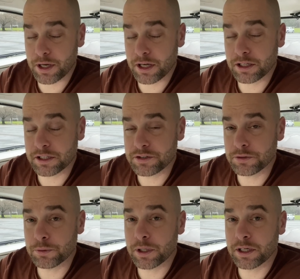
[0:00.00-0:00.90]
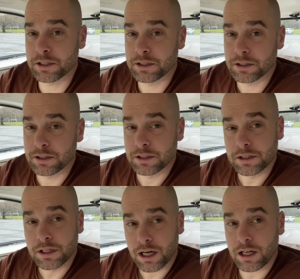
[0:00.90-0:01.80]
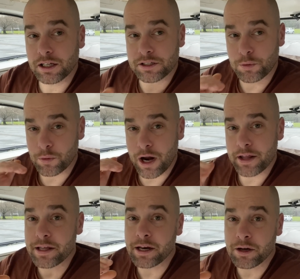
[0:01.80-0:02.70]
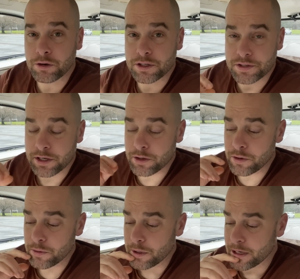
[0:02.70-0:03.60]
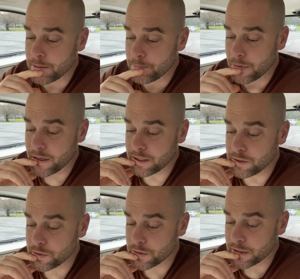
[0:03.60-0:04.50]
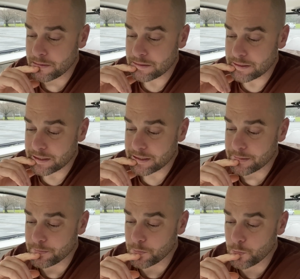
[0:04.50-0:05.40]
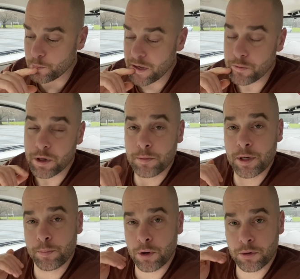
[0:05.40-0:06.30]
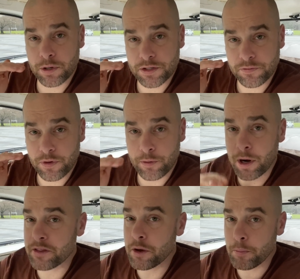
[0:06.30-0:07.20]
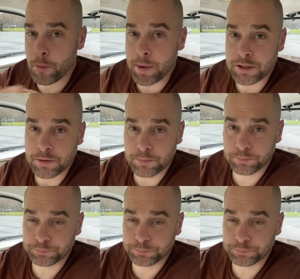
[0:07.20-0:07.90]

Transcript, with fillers: I like to ride that out, because I know I can usually make quite a bit of progress if I ride that momentum.